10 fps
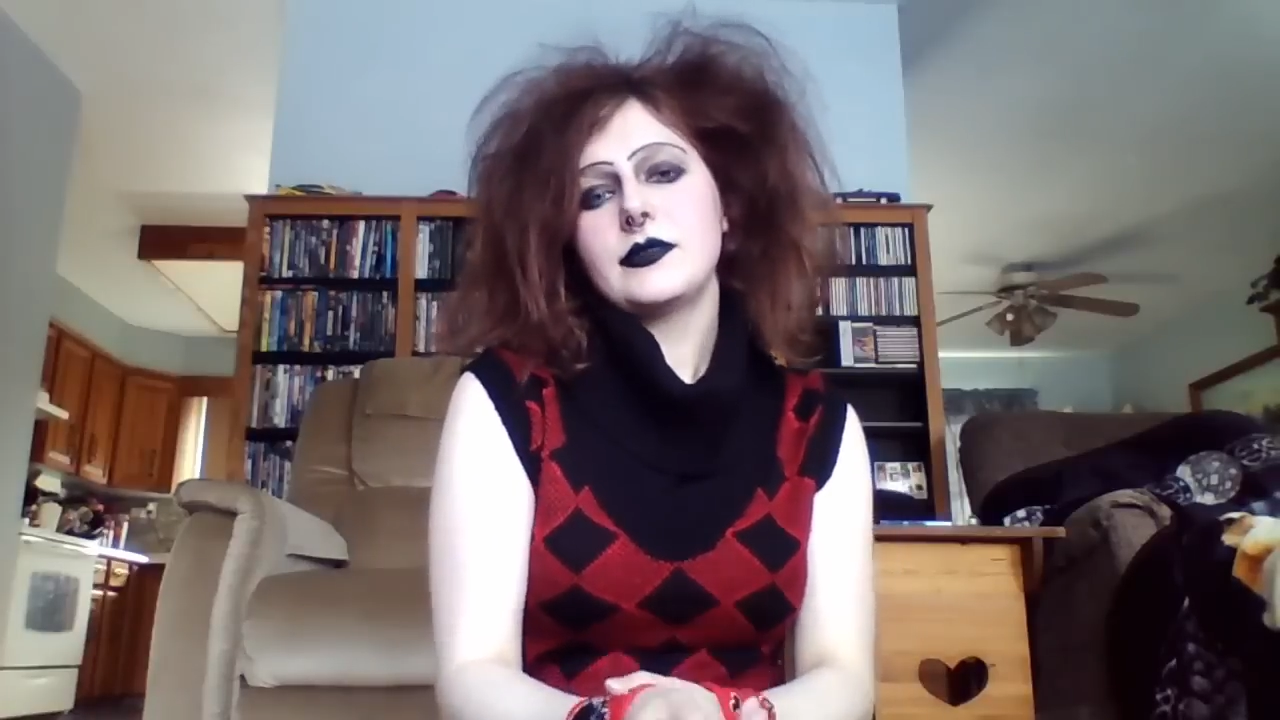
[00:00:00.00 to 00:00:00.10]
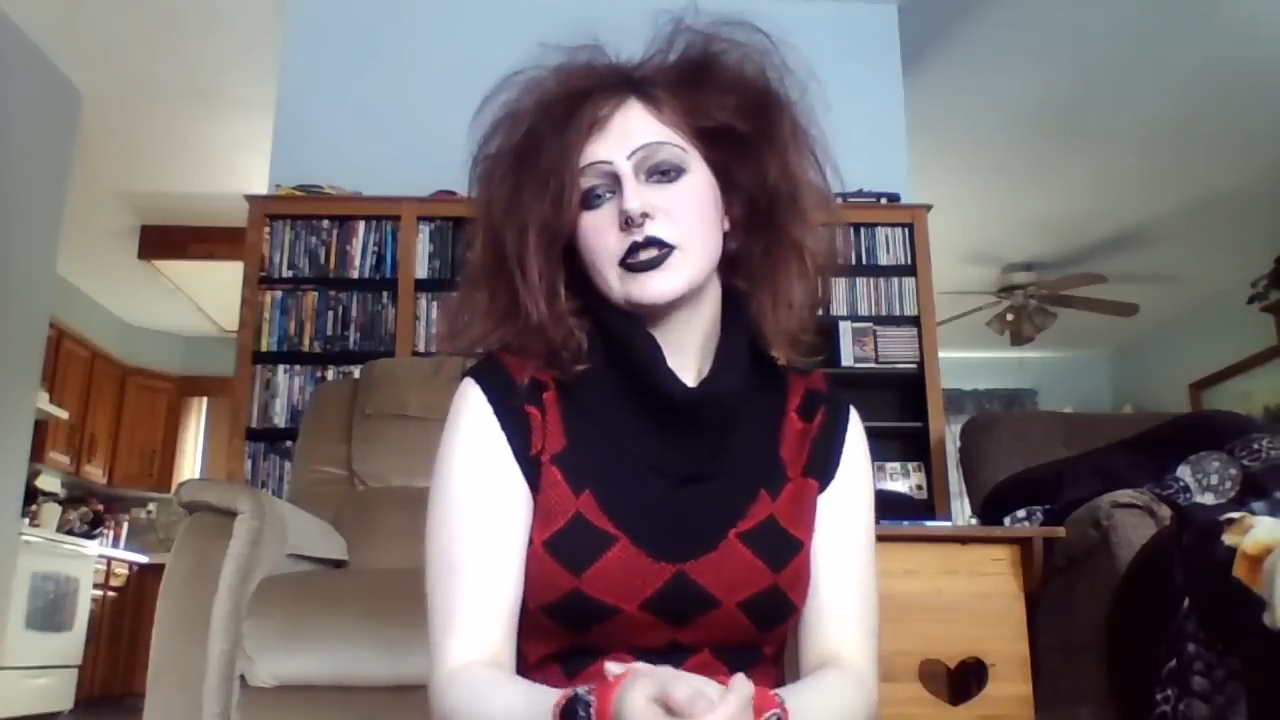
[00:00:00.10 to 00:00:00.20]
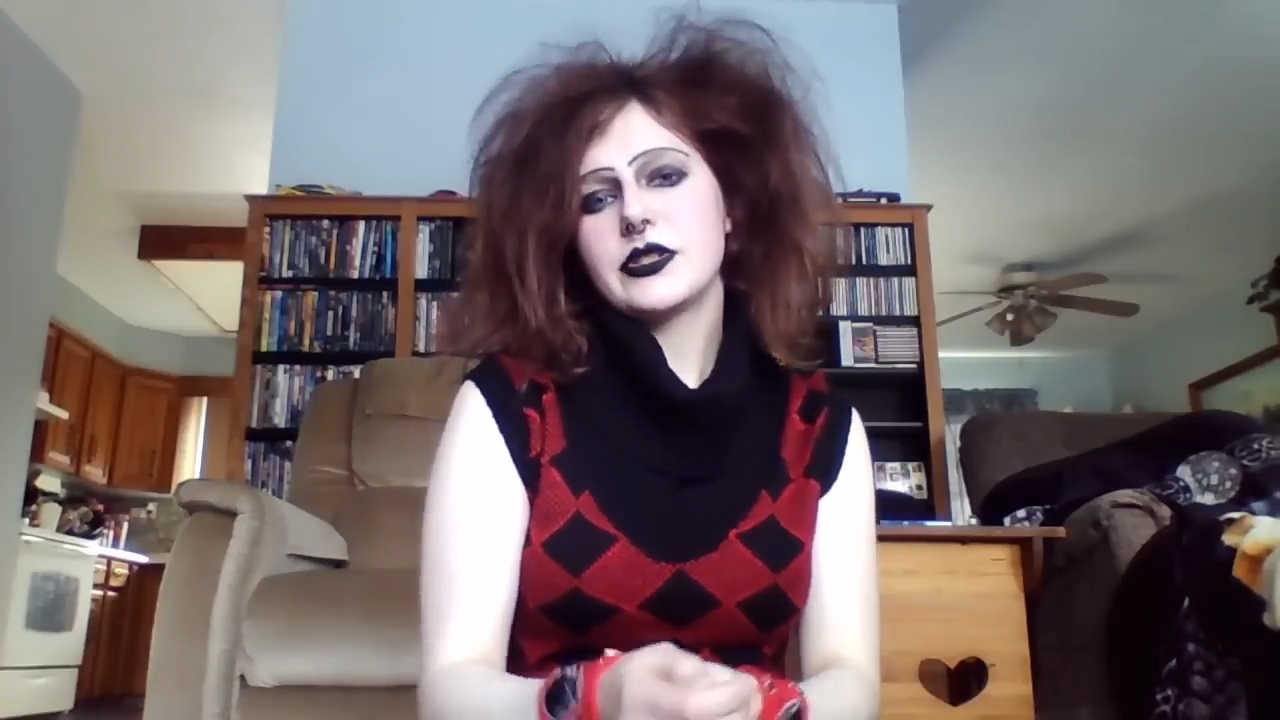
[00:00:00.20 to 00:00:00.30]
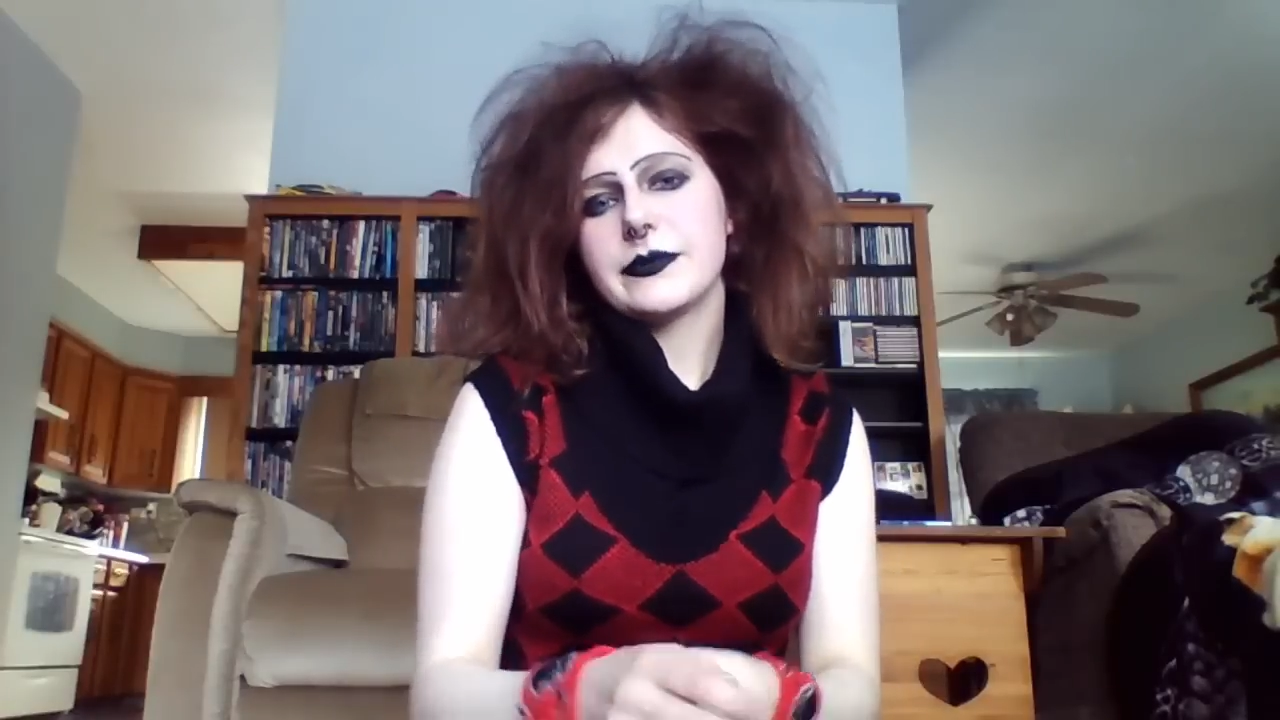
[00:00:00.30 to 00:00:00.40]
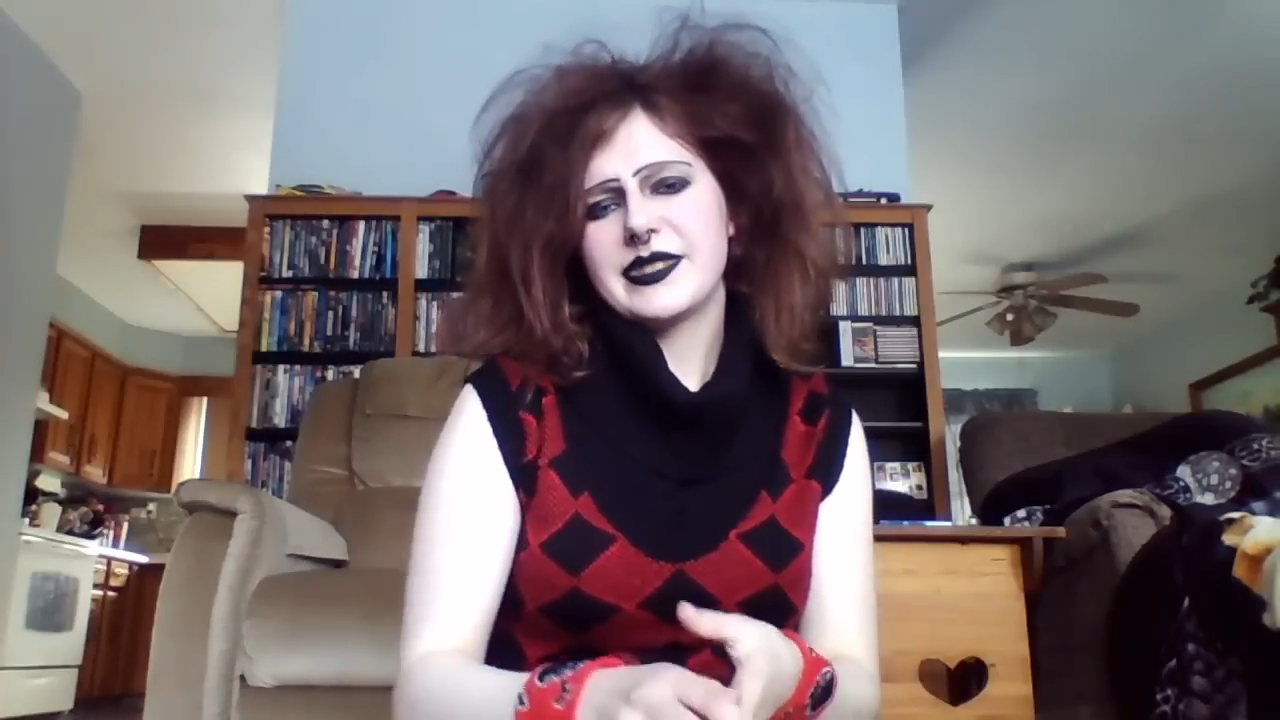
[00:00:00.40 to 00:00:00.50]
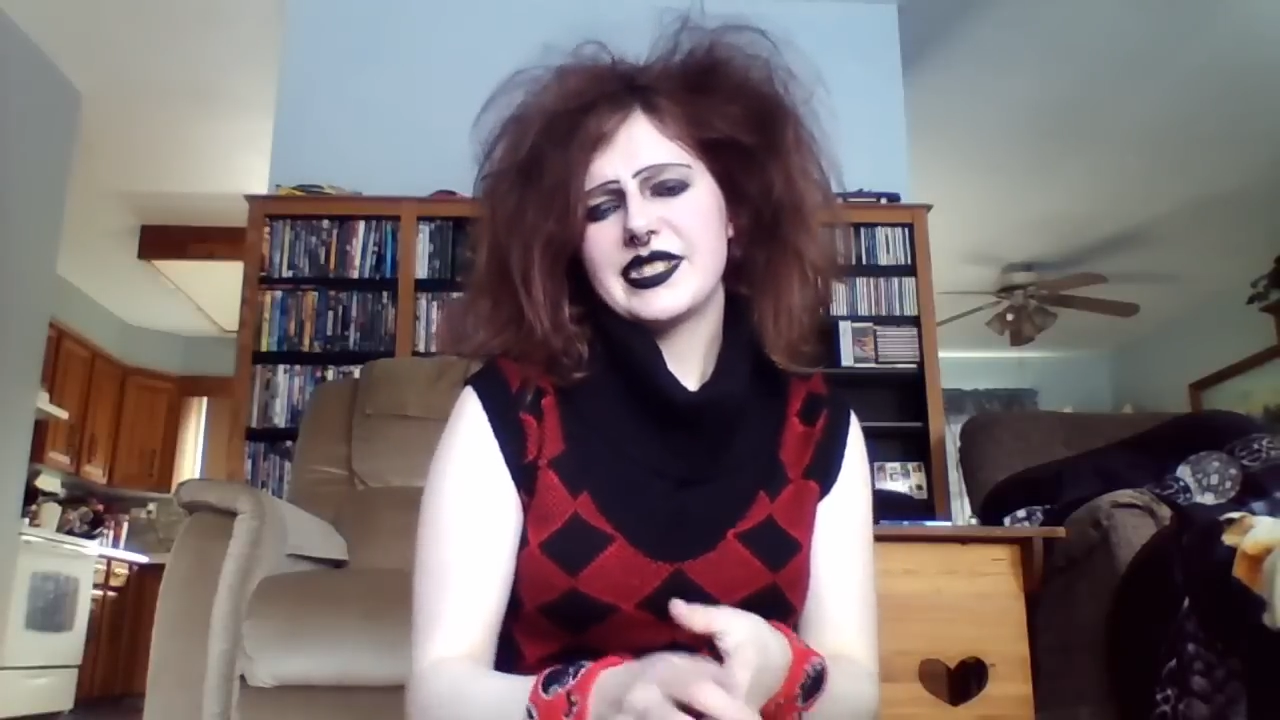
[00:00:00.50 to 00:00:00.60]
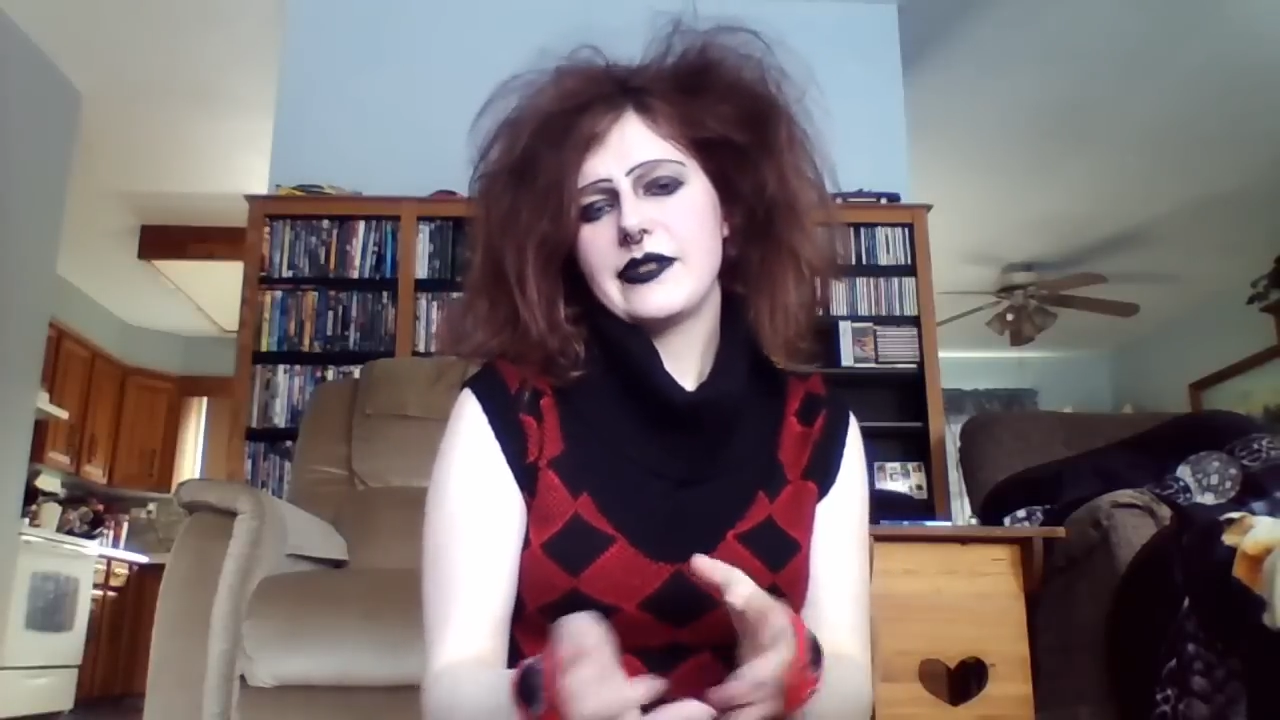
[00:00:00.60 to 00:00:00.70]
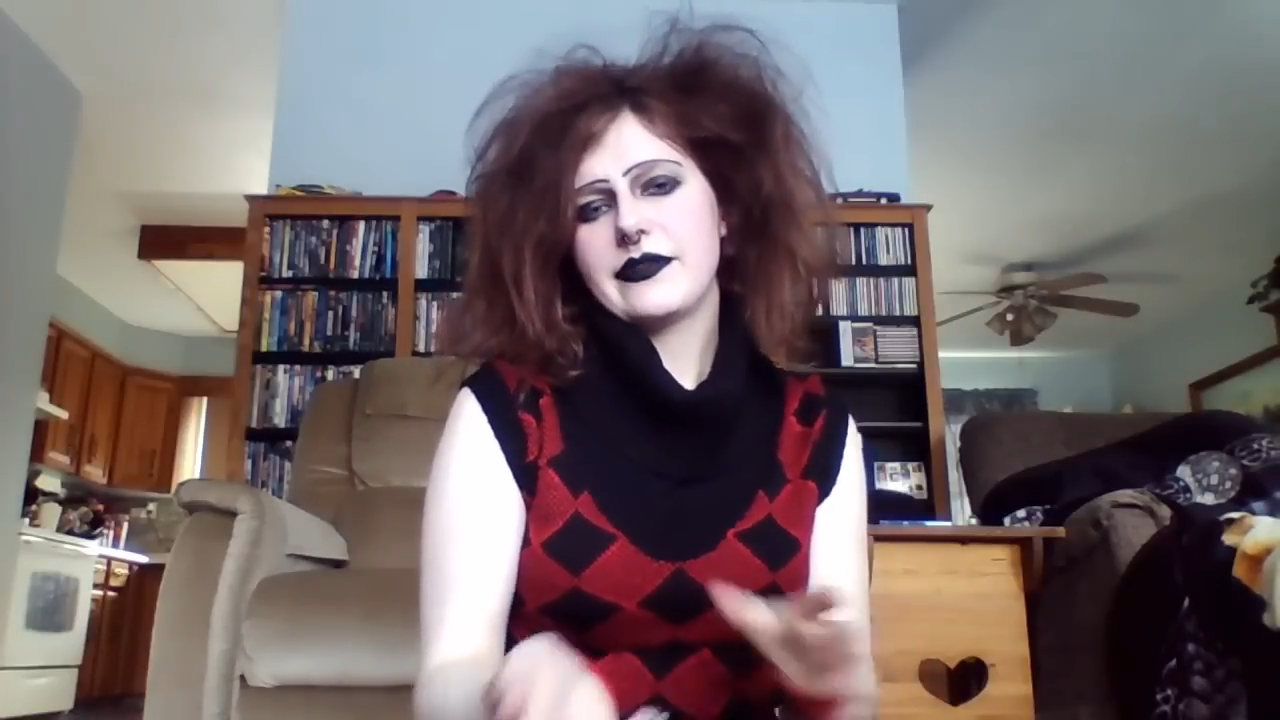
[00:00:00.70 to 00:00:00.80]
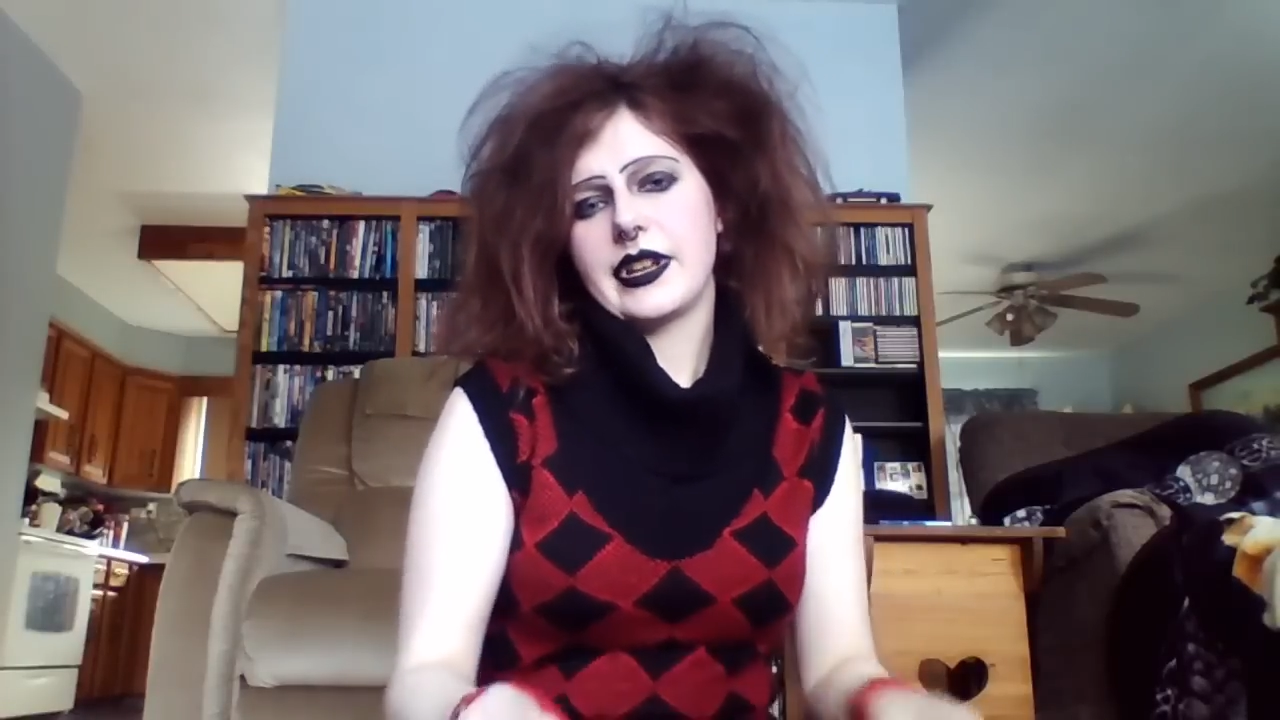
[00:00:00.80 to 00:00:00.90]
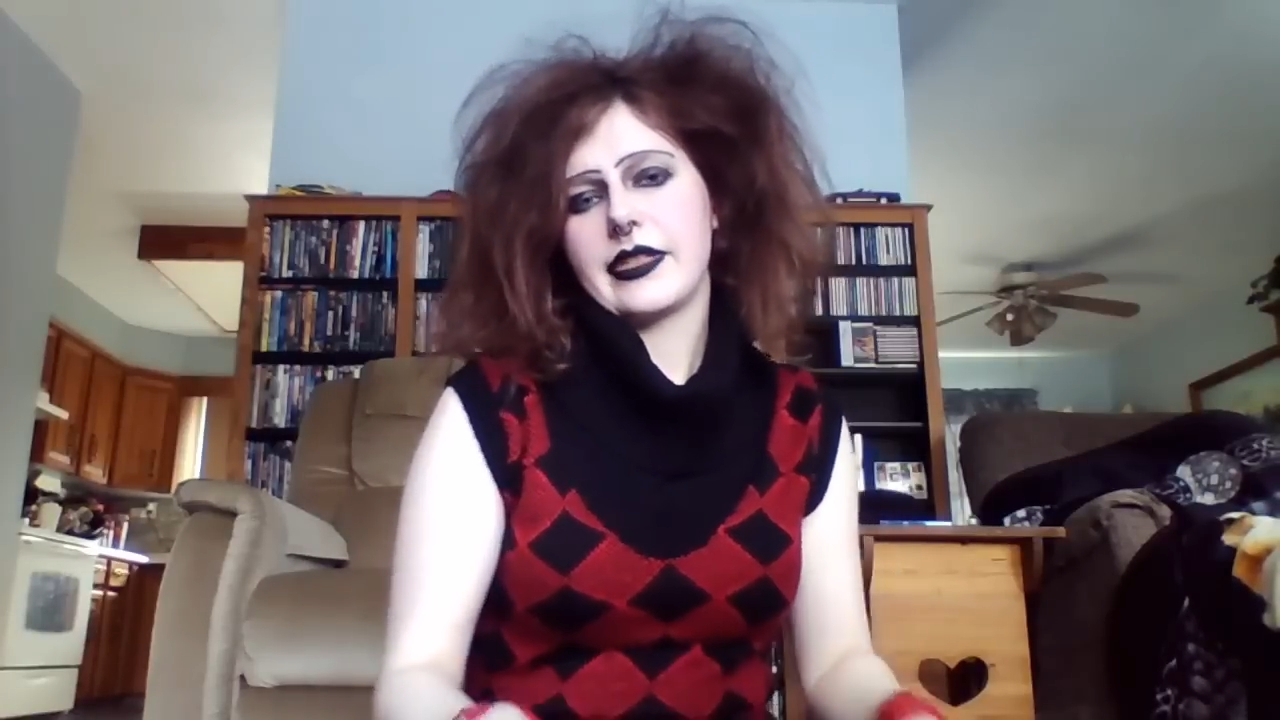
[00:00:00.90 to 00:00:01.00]
So,
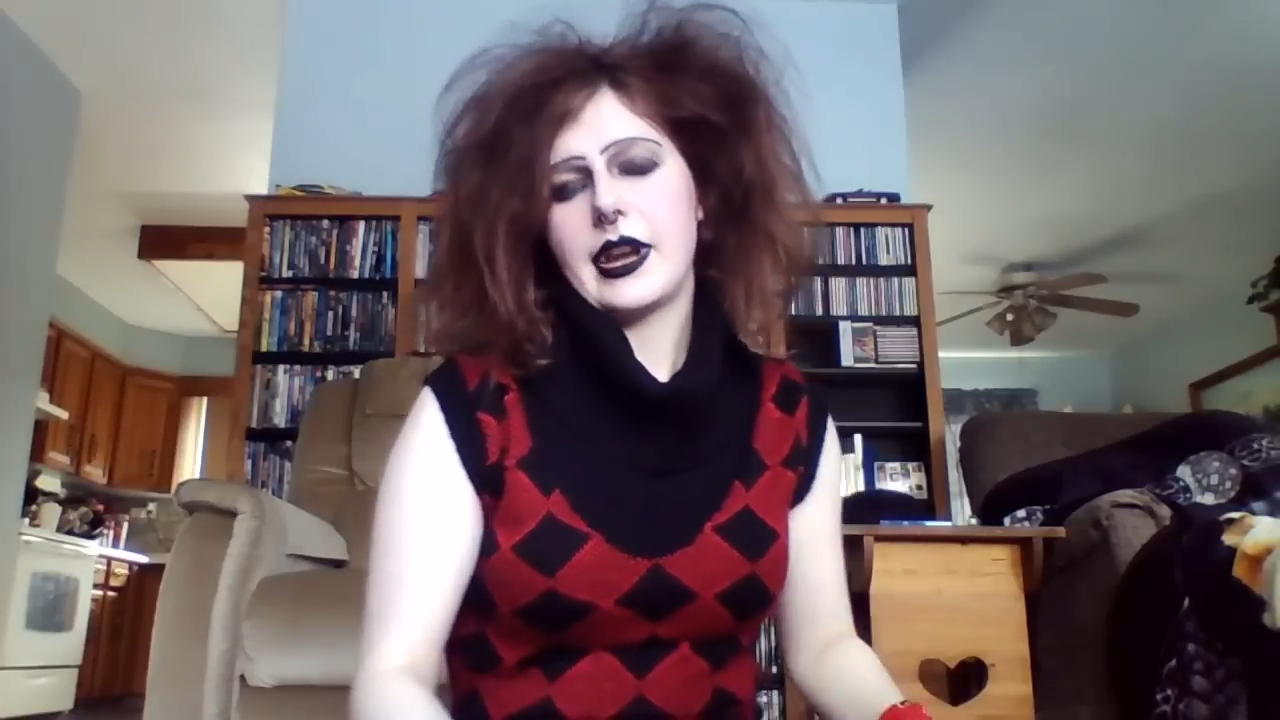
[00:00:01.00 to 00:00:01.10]
stuff like